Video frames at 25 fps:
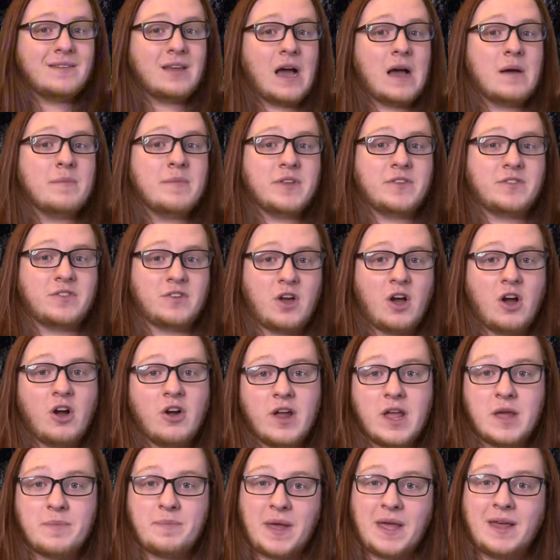Thomas
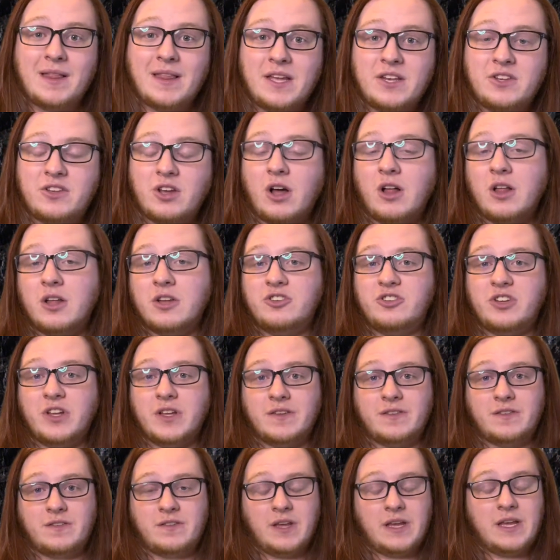Carr, a
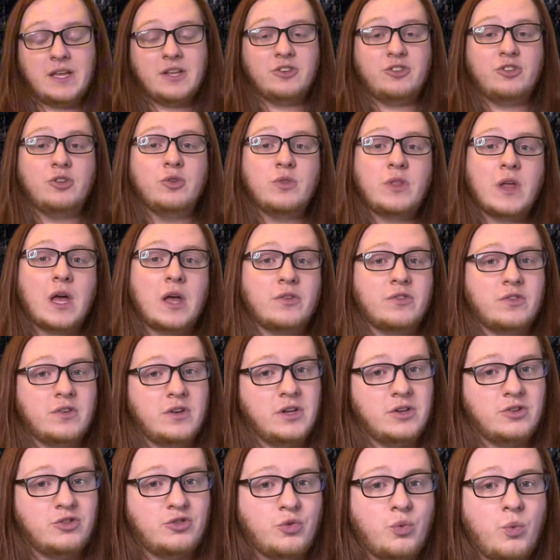paleontologist in
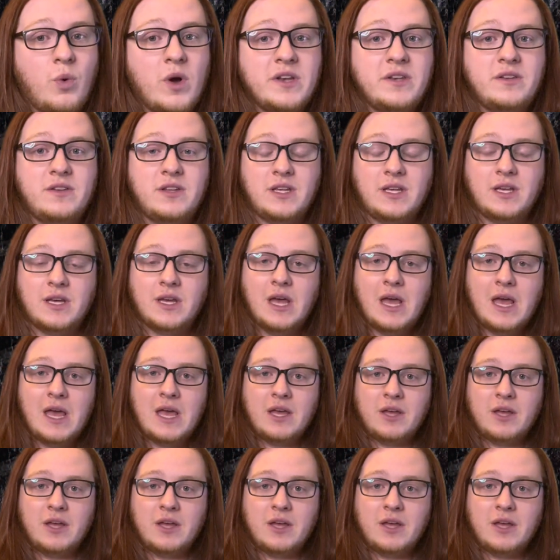2020,